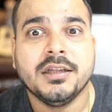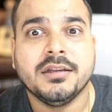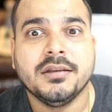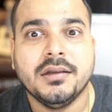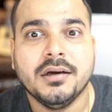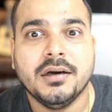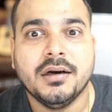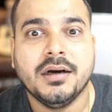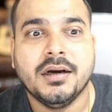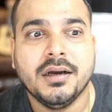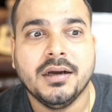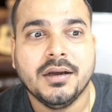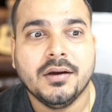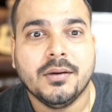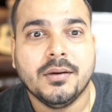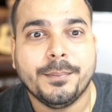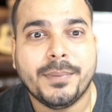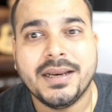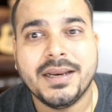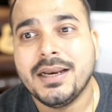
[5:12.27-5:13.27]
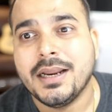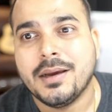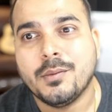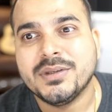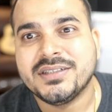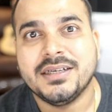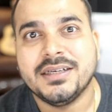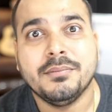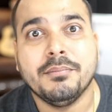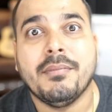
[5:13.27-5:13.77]
the
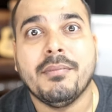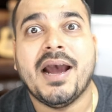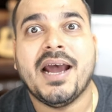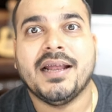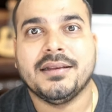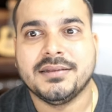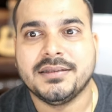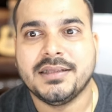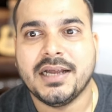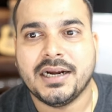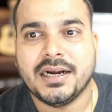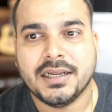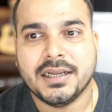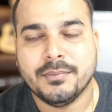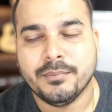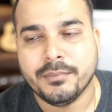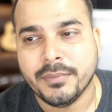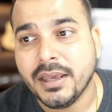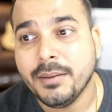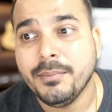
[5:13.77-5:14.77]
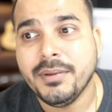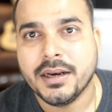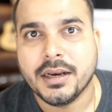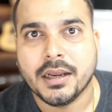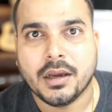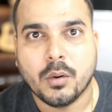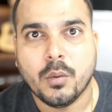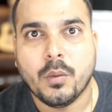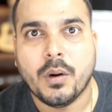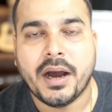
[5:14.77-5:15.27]
prerequisite maths that may be
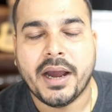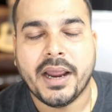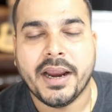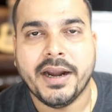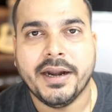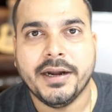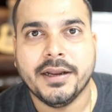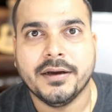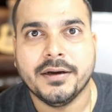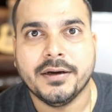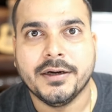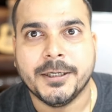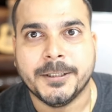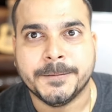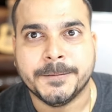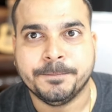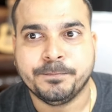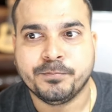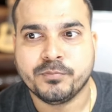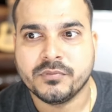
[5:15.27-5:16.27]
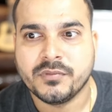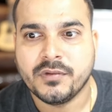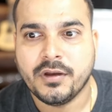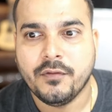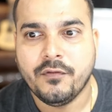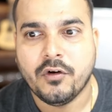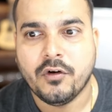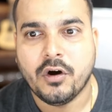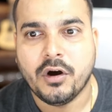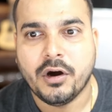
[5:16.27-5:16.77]
required uh,
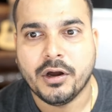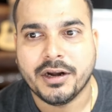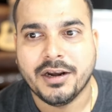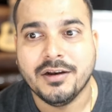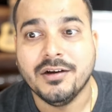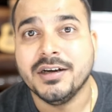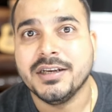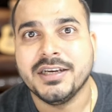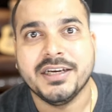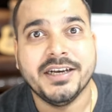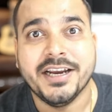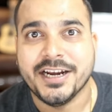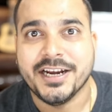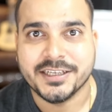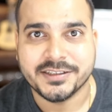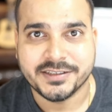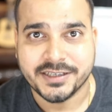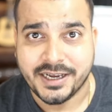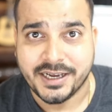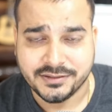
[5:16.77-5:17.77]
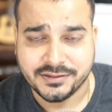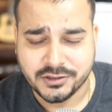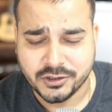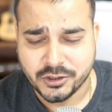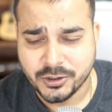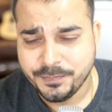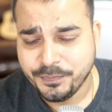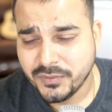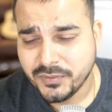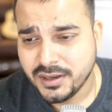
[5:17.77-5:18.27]
for learning data science
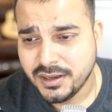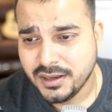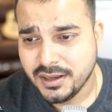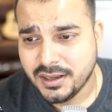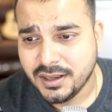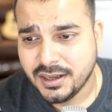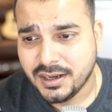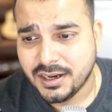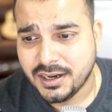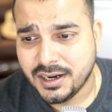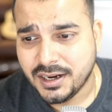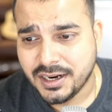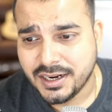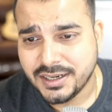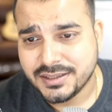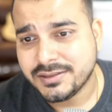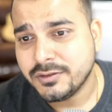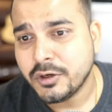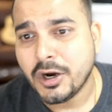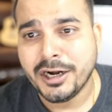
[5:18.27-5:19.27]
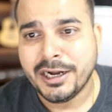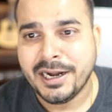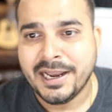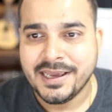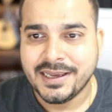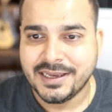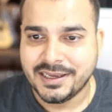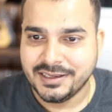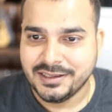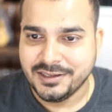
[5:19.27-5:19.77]
you know uh, it's not
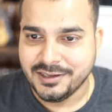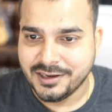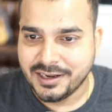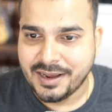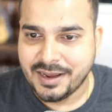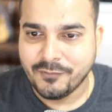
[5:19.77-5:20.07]
like here